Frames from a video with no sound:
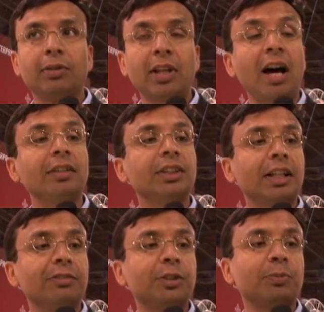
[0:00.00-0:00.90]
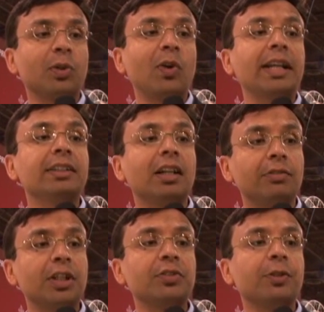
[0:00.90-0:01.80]
uh, large enough to provide
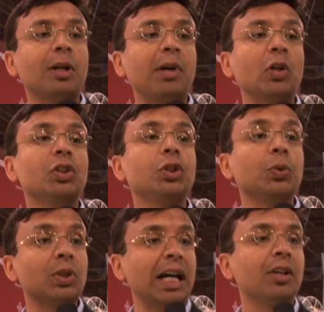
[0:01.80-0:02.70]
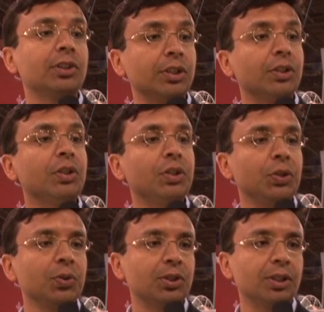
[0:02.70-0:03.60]
coverage for about 2,000
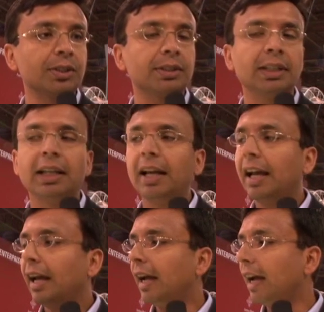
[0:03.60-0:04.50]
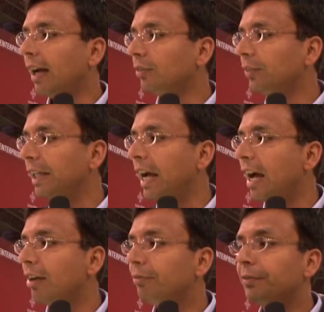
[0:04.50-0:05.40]
users and we
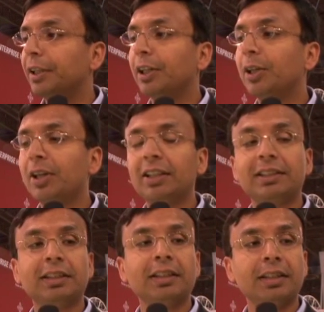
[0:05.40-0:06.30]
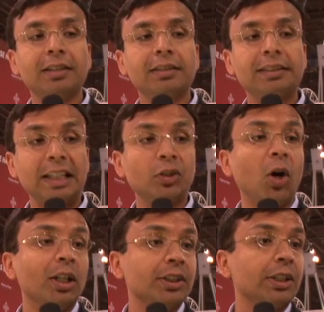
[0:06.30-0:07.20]
have uh, a, a,
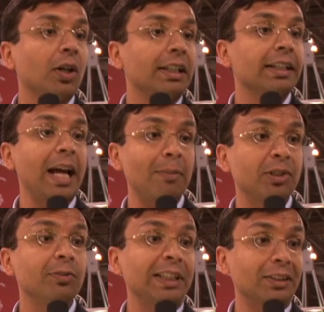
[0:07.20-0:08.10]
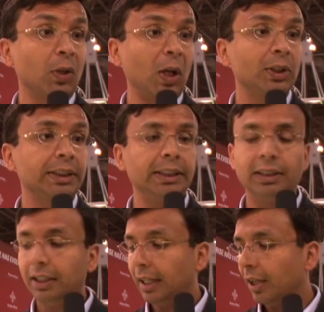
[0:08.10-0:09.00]
technology called adaptive technology
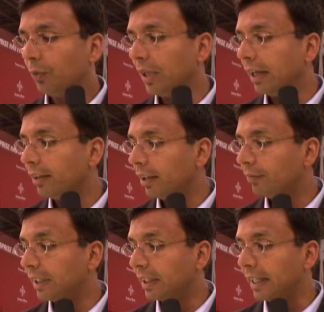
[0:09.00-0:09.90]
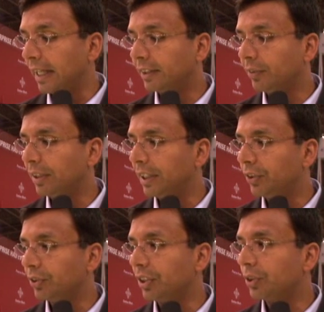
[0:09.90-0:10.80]
where if the
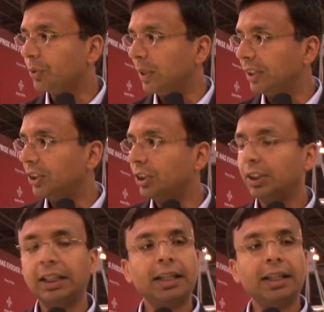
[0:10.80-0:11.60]
connectivity to the switch